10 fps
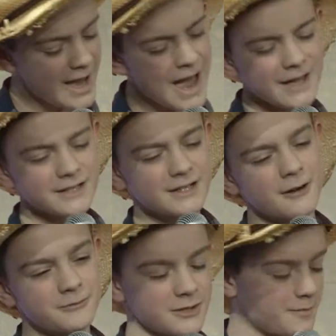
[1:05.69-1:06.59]
Had to
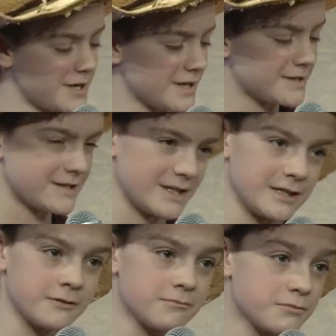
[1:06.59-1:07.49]
come to the big
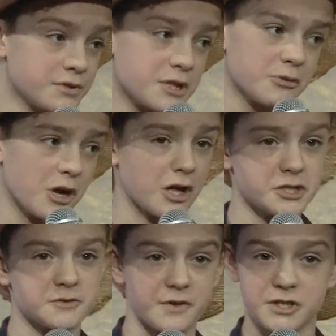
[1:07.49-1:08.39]
city, see what all
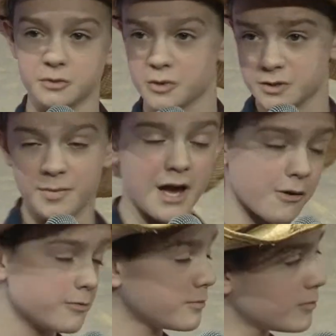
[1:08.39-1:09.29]
this fussing was about.